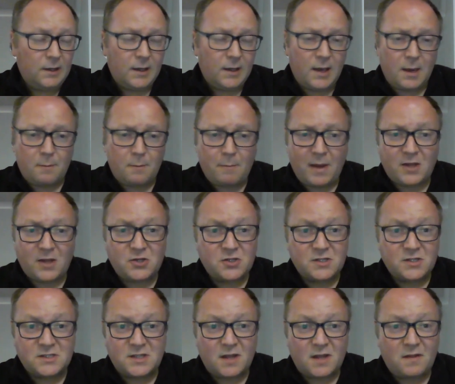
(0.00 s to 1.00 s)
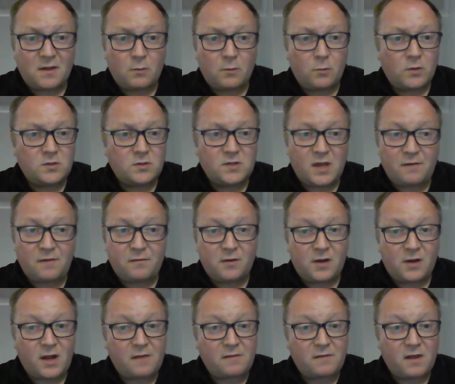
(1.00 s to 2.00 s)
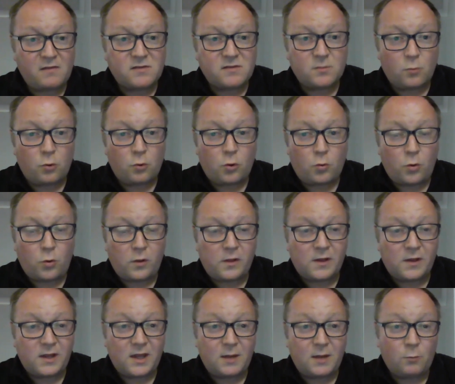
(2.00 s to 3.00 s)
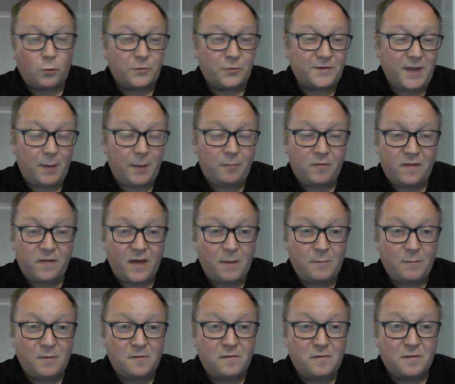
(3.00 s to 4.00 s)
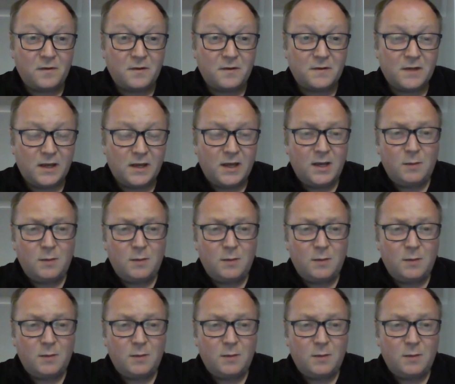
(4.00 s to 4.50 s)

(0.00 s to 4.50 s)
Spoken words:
matches, I think we're definitely going to have some more quality and more depth in that midfield,